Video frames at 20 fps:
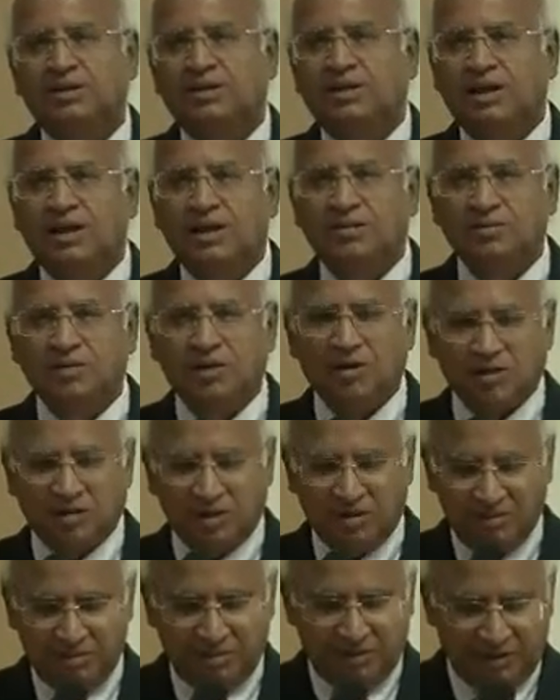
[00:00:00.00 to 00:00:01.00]
I'm not
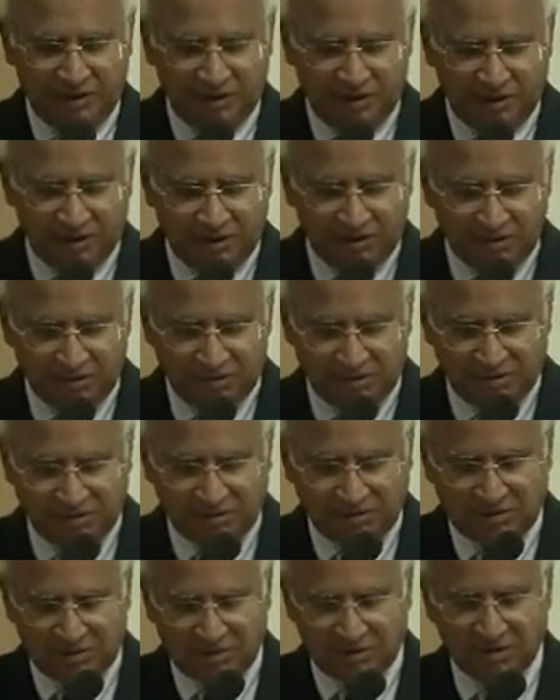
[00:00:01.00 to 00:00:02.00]
going to be
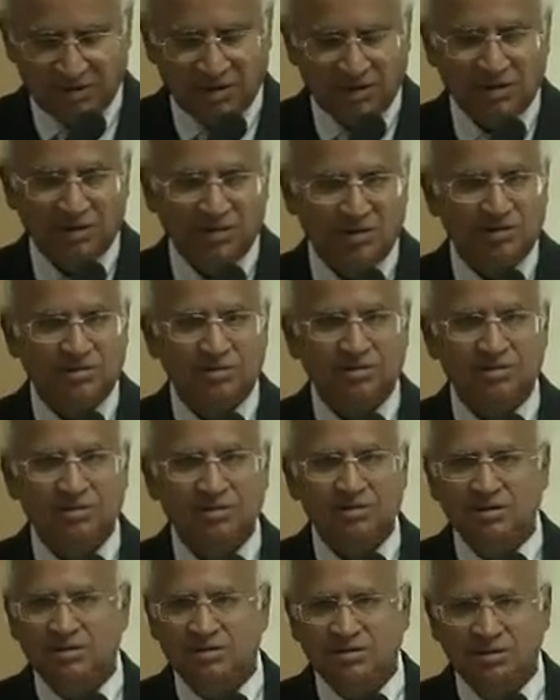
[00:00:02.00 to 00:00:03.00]
talking
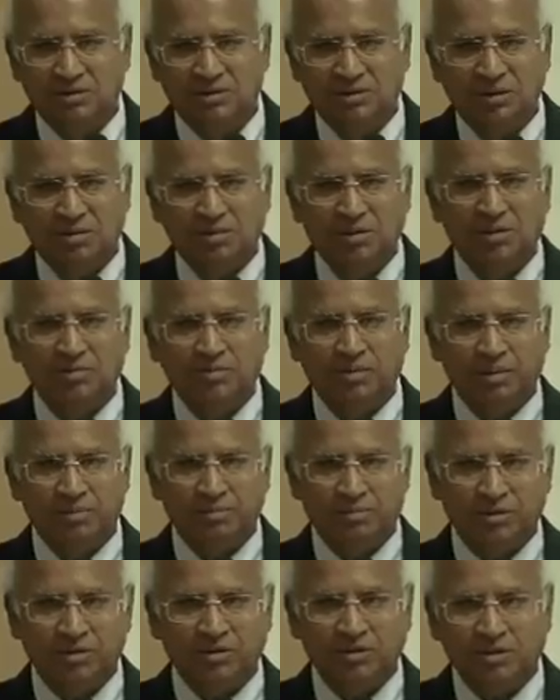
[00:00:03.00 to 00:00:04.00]
to you about my
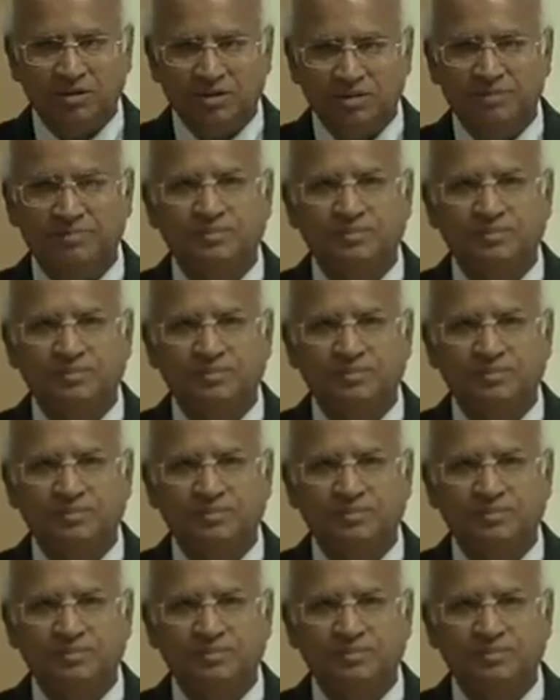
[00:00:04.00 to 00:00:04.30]
book,